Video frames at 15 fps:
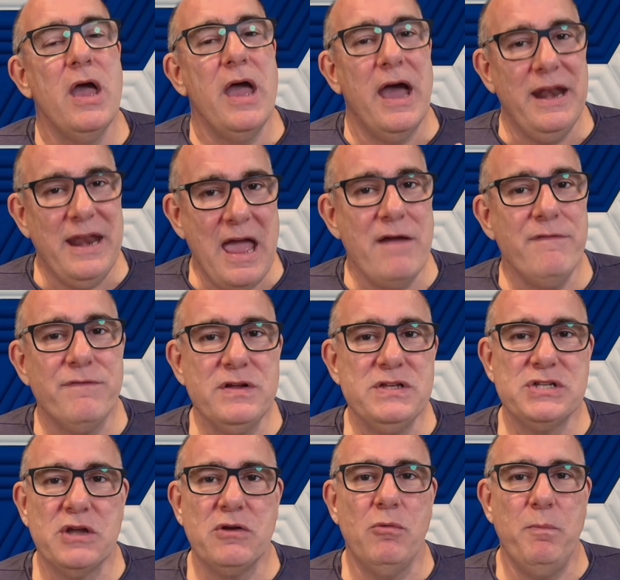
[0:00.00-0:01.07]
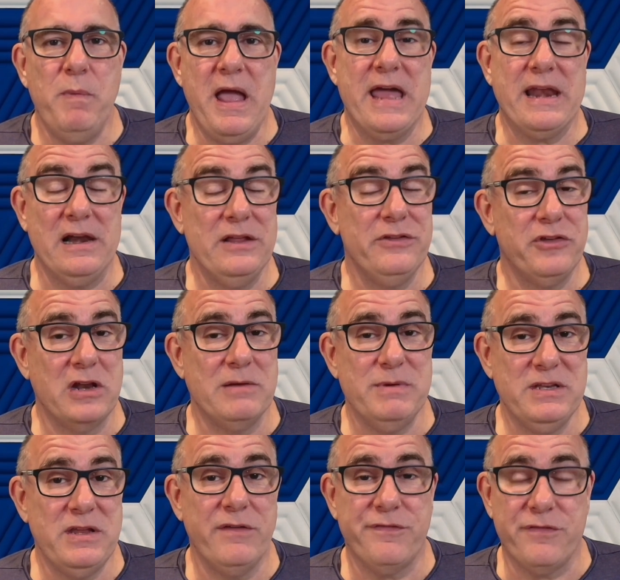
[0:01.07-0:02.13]
And every single panel is going to be
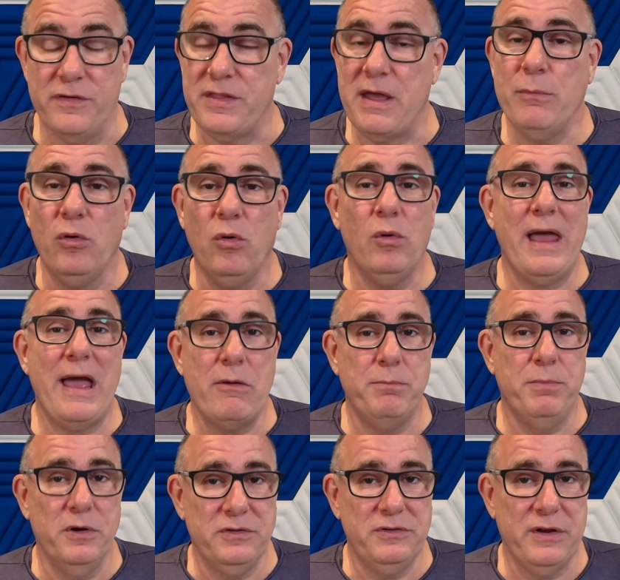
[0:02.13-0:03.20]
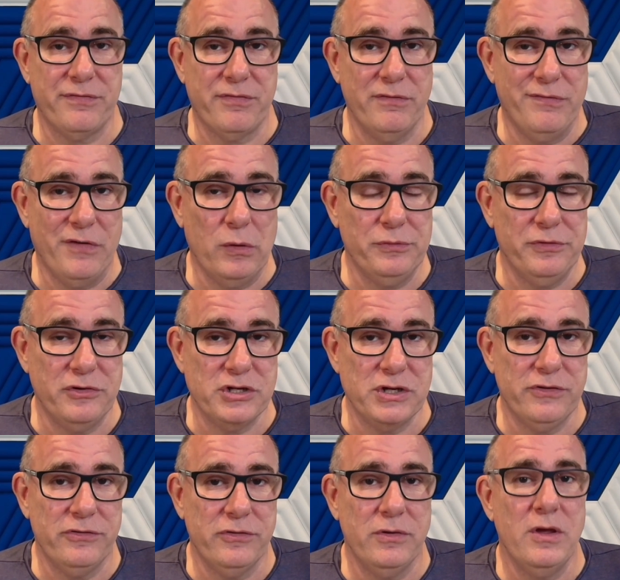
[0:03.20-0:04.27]
different. They will all output different
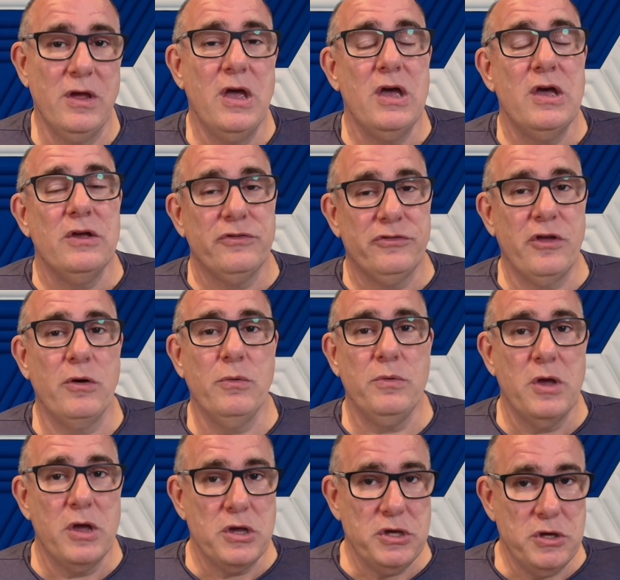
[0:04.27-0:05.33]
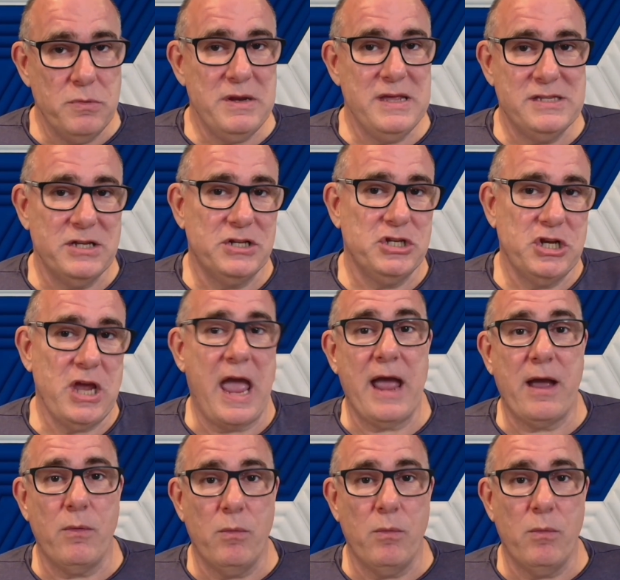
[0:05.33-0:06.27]
voltages. So you need to check